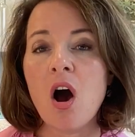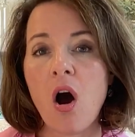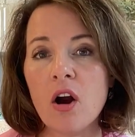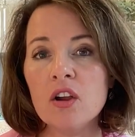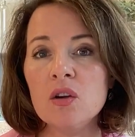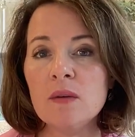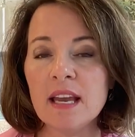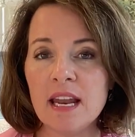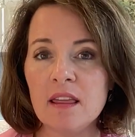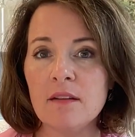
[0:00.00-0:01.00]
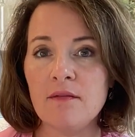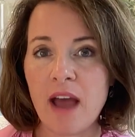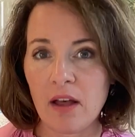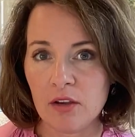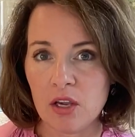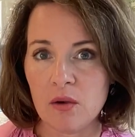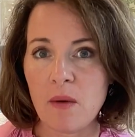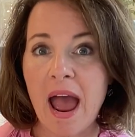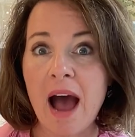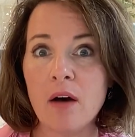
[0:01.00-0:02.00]
Are you getting the
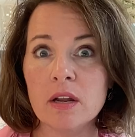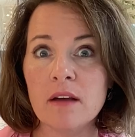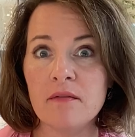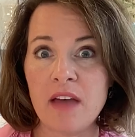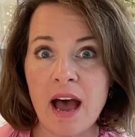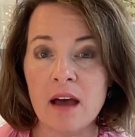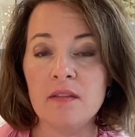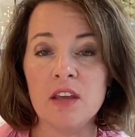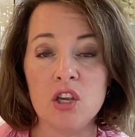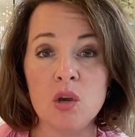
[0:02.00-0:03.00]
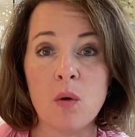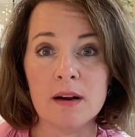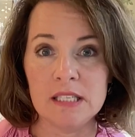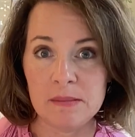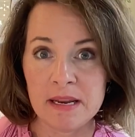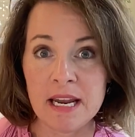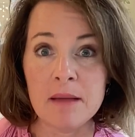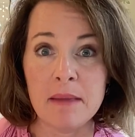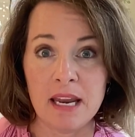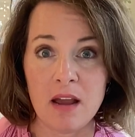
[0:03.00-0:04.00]
value out of that you are
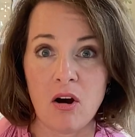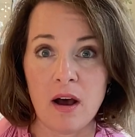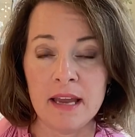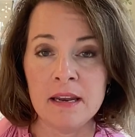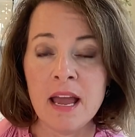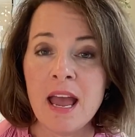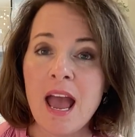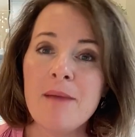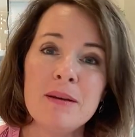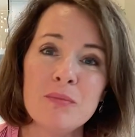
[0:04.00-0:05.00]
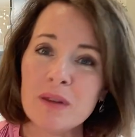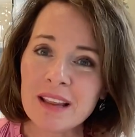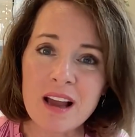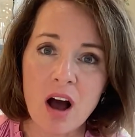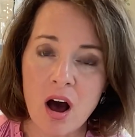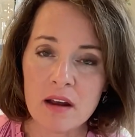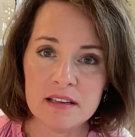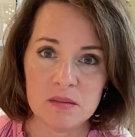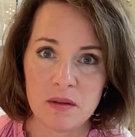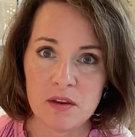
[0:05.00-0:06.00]
spending money on? And be really
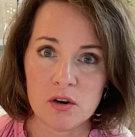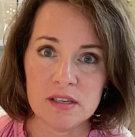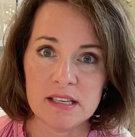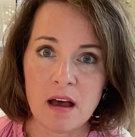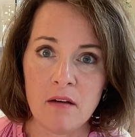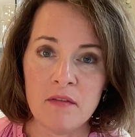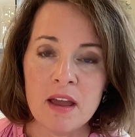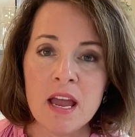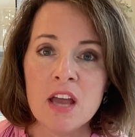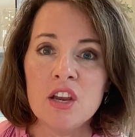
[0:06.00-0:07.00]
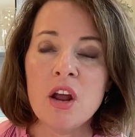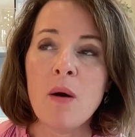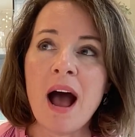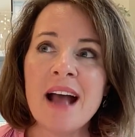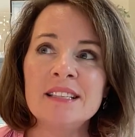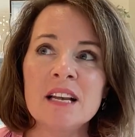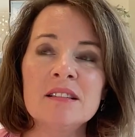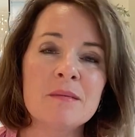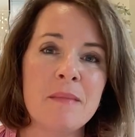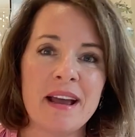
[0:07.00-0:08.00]
honest with yourself. I tell
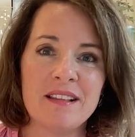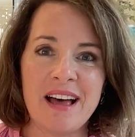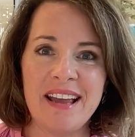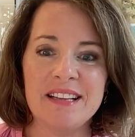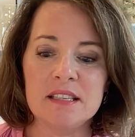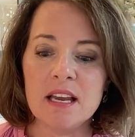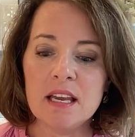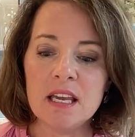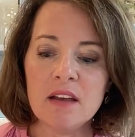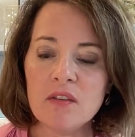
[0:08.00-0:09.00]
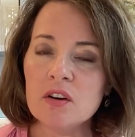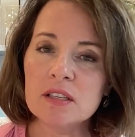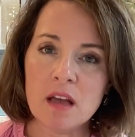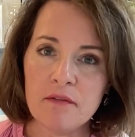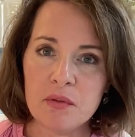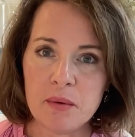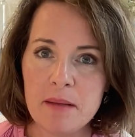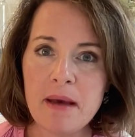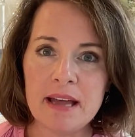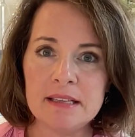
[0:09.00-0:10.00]
some of my clients, like, give yourself 3
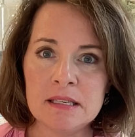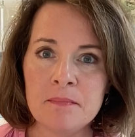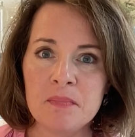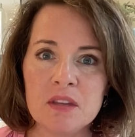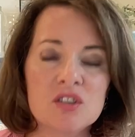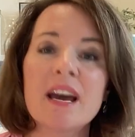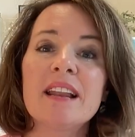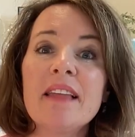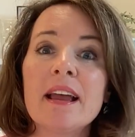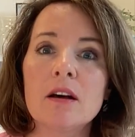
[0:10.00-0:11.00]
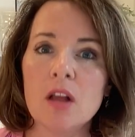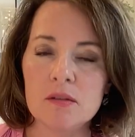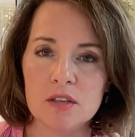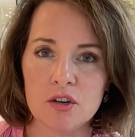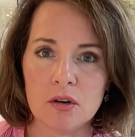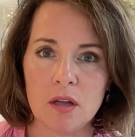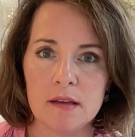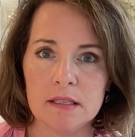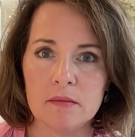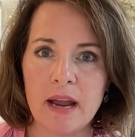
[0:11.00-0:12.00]
months, kind of like clothes in your
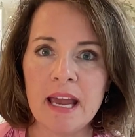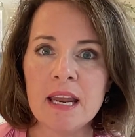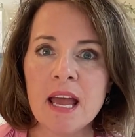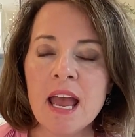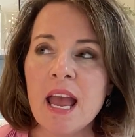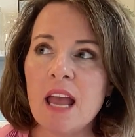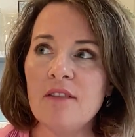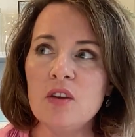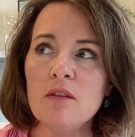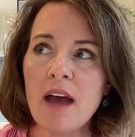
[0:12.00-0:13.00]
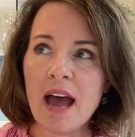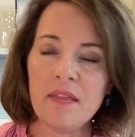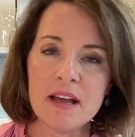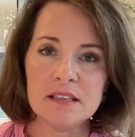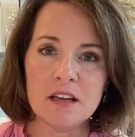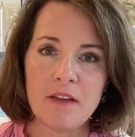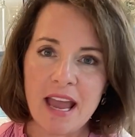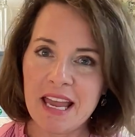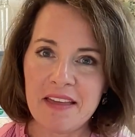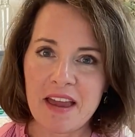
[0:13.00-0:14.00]
closet, right? If you've had that stuff
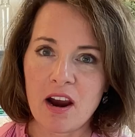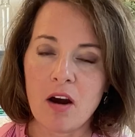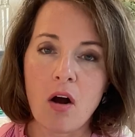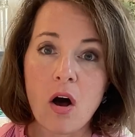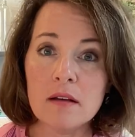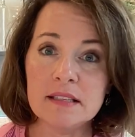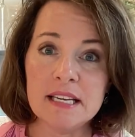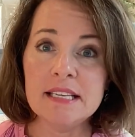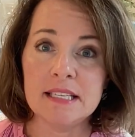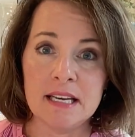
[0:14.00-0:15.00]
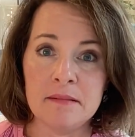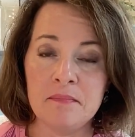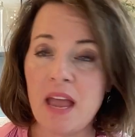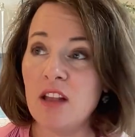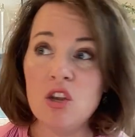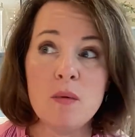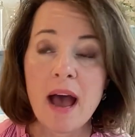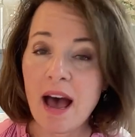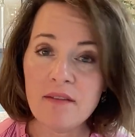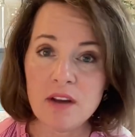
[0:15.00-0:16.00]
hanging there all season and you
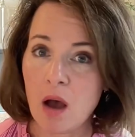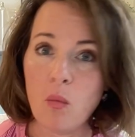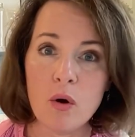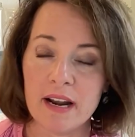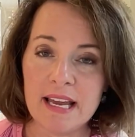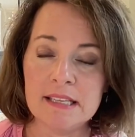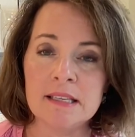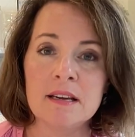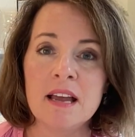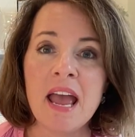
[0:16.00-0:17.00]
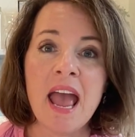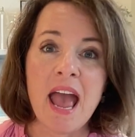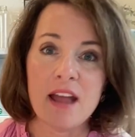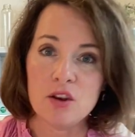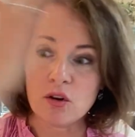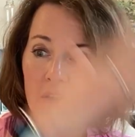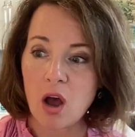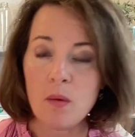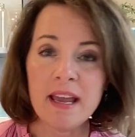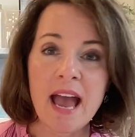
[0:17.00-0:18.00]
have not worn it, and you're
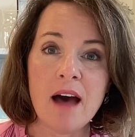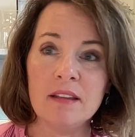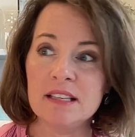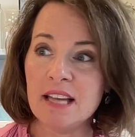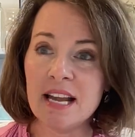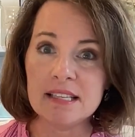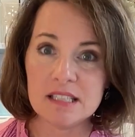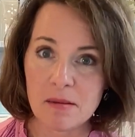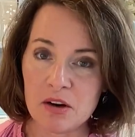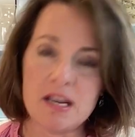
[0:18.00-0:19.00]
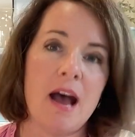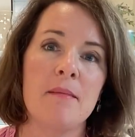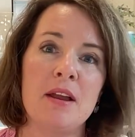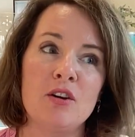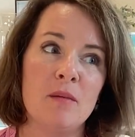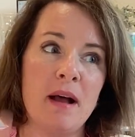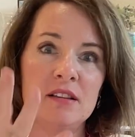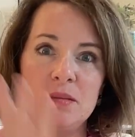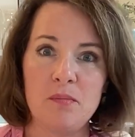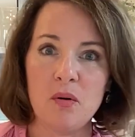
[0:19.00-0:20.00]
going out, let's say it's summertime, and you're
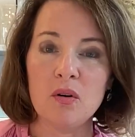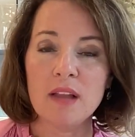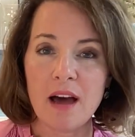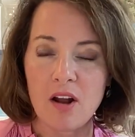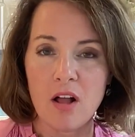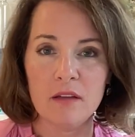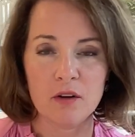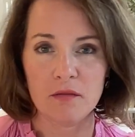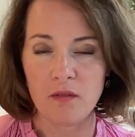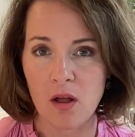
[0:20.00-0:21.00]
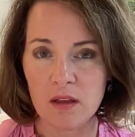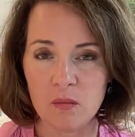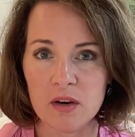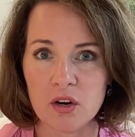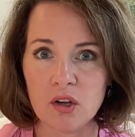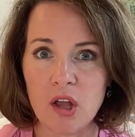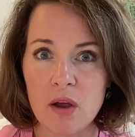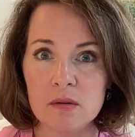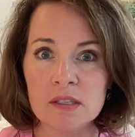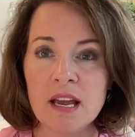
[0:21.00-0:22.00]
about to pull out all of your fall and winter
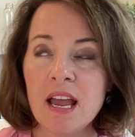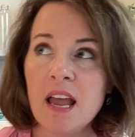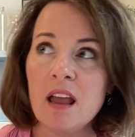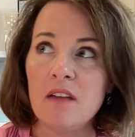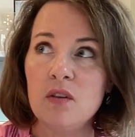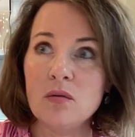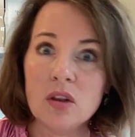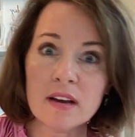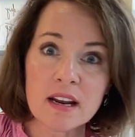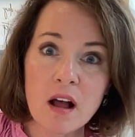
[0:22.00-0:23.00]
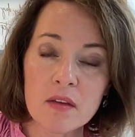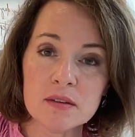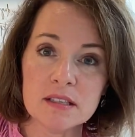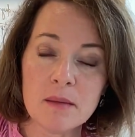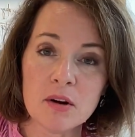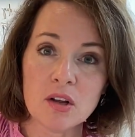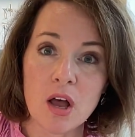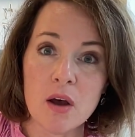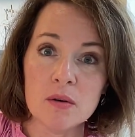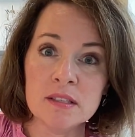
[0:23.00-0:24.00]
clothes. If you look at all those summer
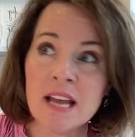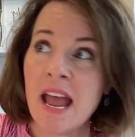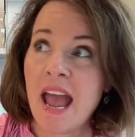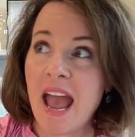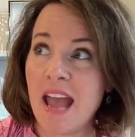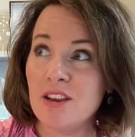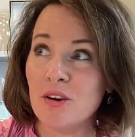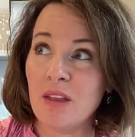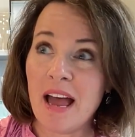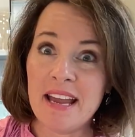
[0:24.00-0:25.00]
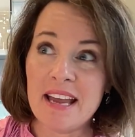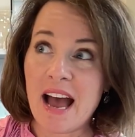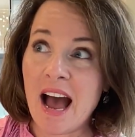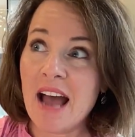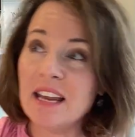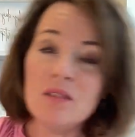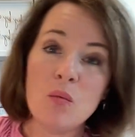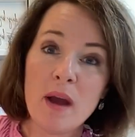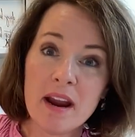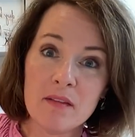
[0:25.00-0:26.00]
clothes and you're like, I
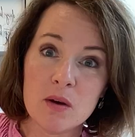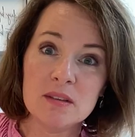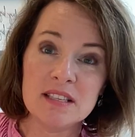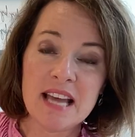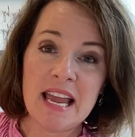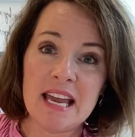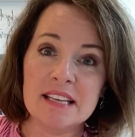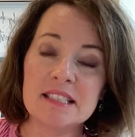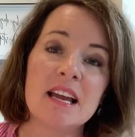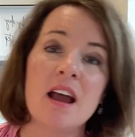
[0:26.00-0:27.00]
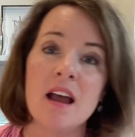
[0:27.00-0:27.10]
didn't wear those things,